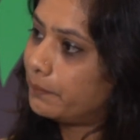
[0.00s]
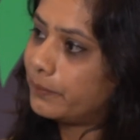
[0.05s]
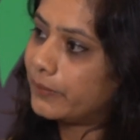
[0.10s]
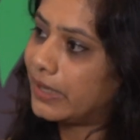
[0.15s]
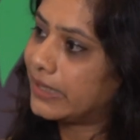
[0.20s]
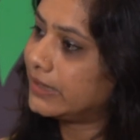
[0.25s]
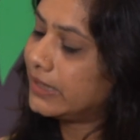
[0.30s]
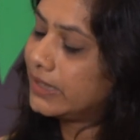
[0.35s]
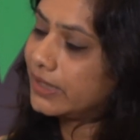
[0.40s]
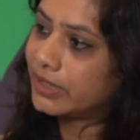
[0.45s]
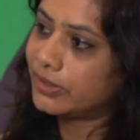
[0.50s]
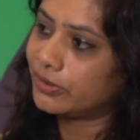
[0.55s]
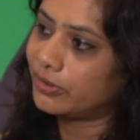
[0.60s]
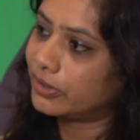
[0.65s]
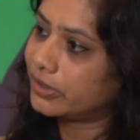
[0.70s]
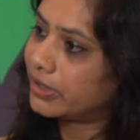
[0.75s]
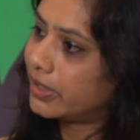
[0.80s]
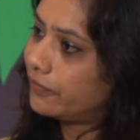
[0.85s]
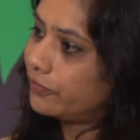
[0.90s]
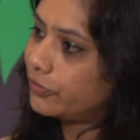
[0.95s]
Money
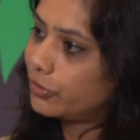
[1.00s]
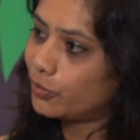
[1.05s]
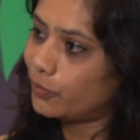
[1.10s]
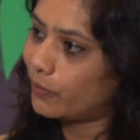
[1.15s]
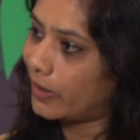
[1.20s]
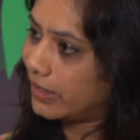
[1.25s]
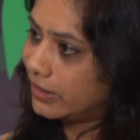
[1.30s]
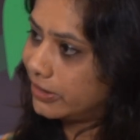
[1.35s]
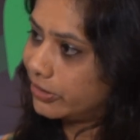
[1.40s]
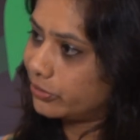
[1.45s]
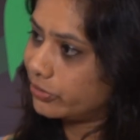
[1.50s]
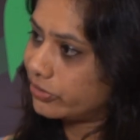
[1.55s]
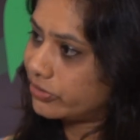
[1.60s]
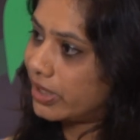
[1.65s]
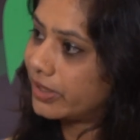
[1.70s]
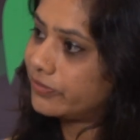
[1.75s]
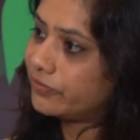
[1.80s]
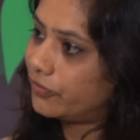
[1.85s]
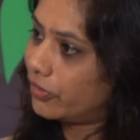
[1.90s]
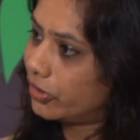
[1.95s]
cannot give you values.
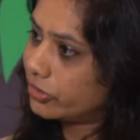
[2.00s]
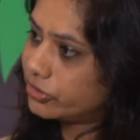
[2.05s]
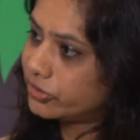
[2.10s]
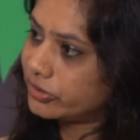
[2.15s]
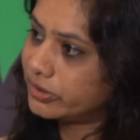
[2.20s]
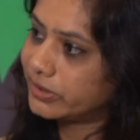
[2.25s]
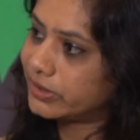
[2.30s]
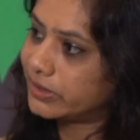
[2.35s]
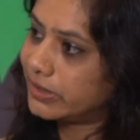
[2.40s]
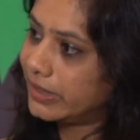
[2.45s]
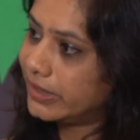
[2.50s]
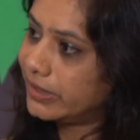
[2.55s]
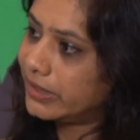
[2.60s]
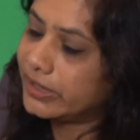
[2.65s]
Unfortunately, right.